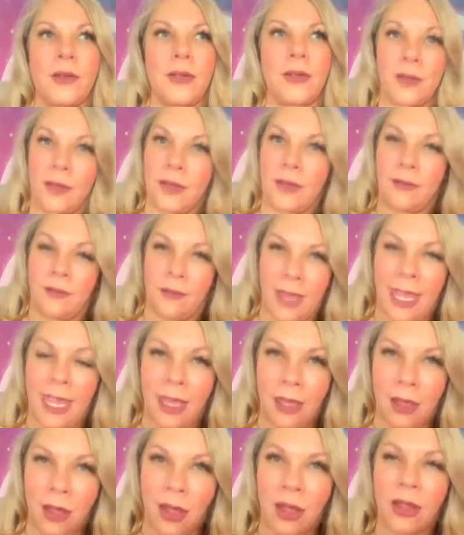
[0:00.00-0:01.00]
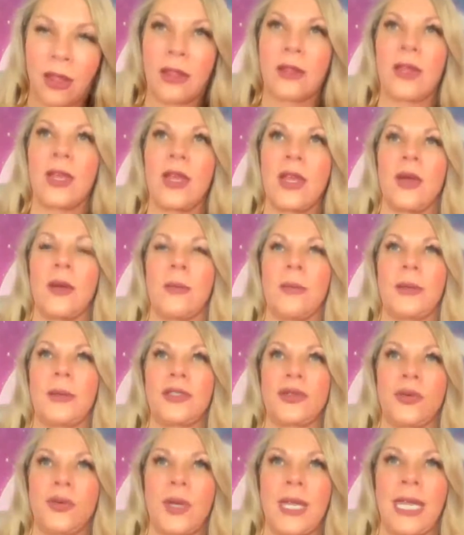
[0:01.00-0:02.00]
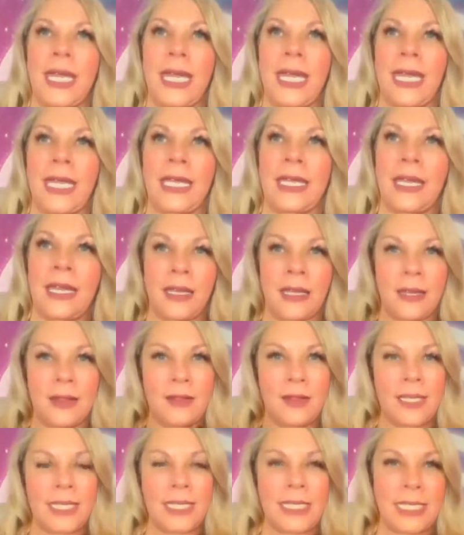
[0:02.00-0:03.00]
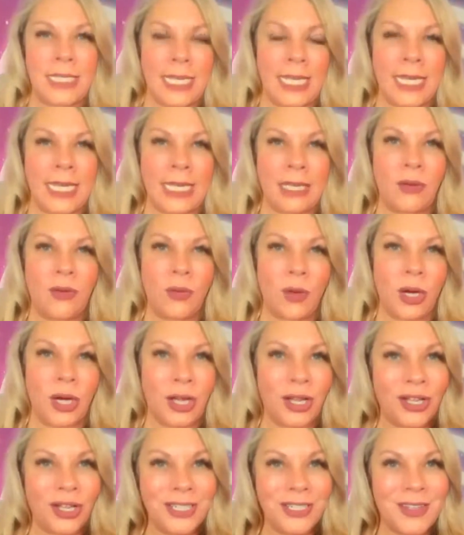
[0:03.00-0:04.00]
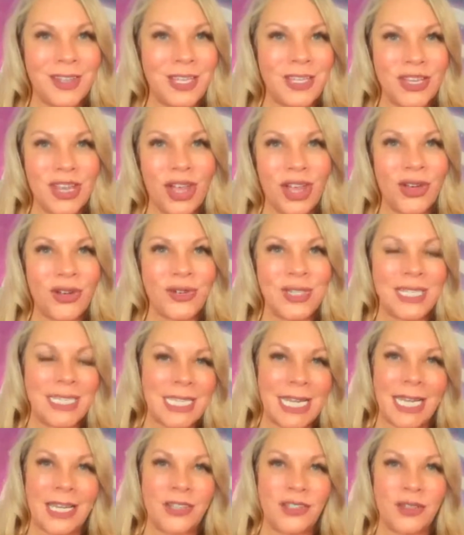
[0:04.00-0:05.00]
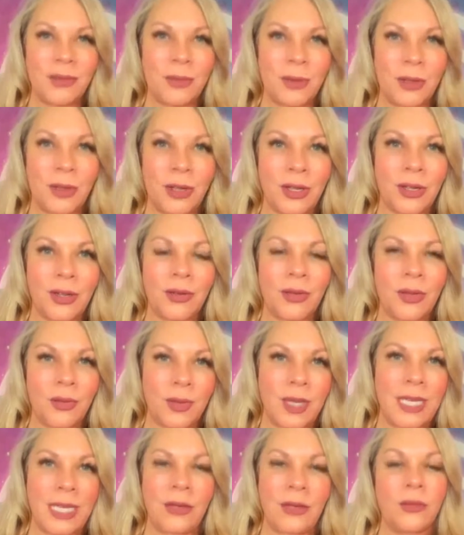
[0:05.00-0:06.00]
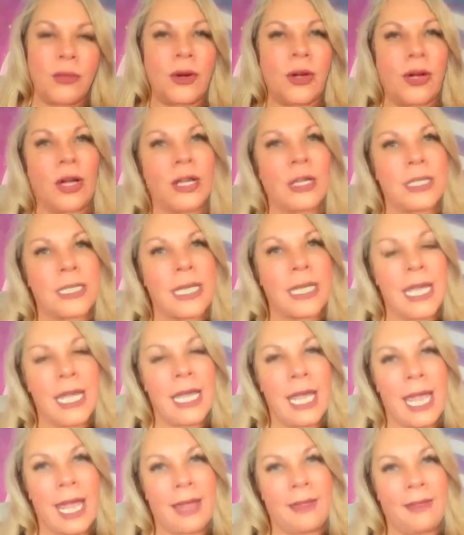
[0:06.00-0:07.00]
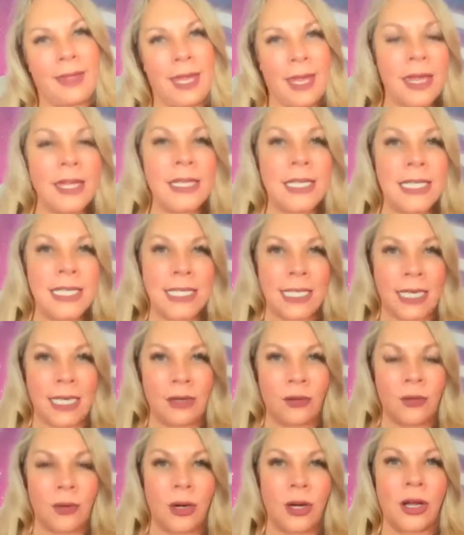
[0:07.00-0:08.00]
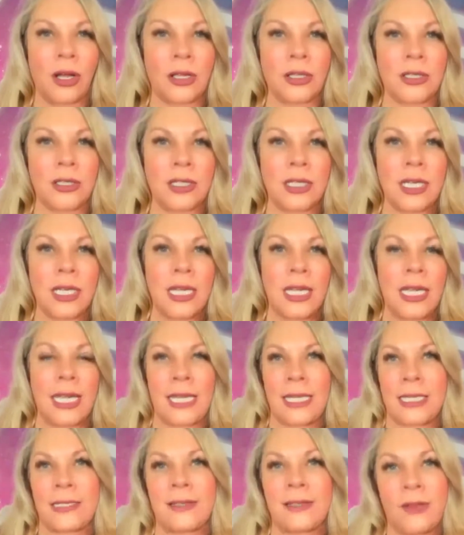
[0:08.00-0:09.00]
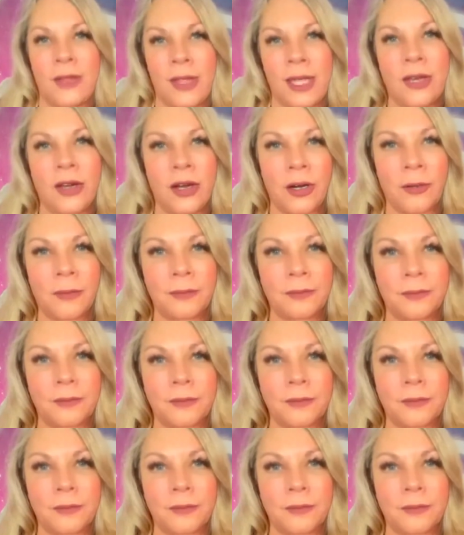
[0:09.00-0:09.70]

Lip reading: veil between the seen world, the known, tangible 3D world, and the unseen world is thinner.